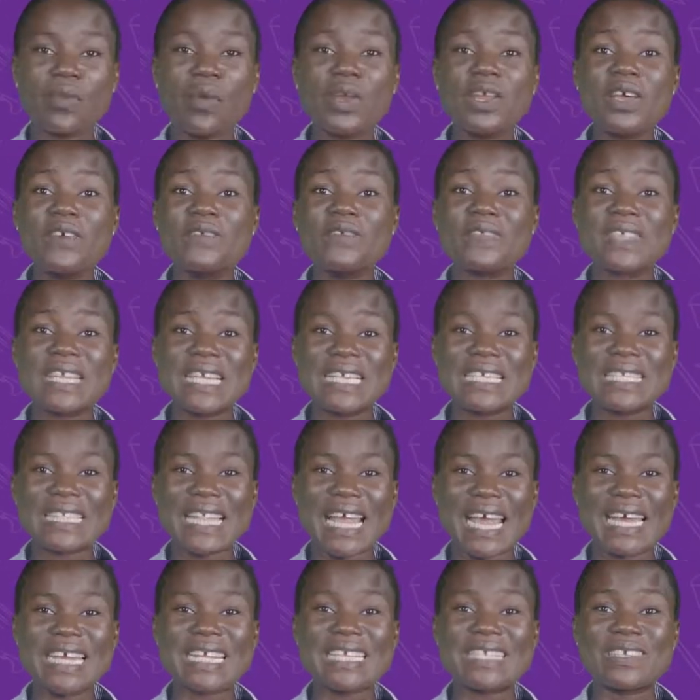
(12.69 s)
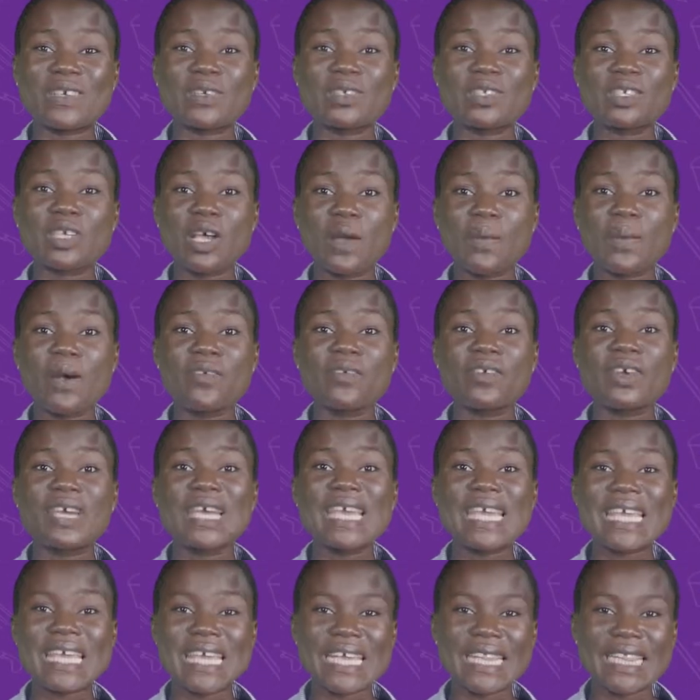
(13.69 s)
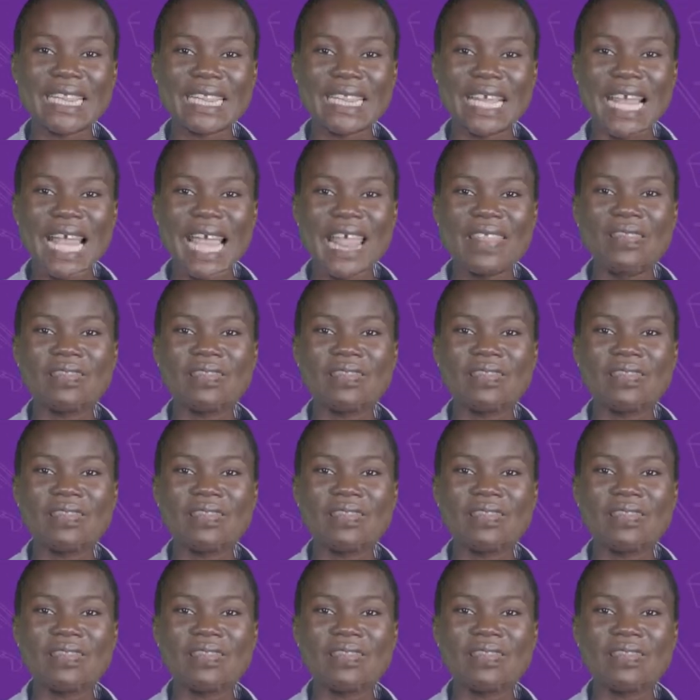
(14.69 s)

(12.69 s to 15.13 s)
One of these land is on top of a hill,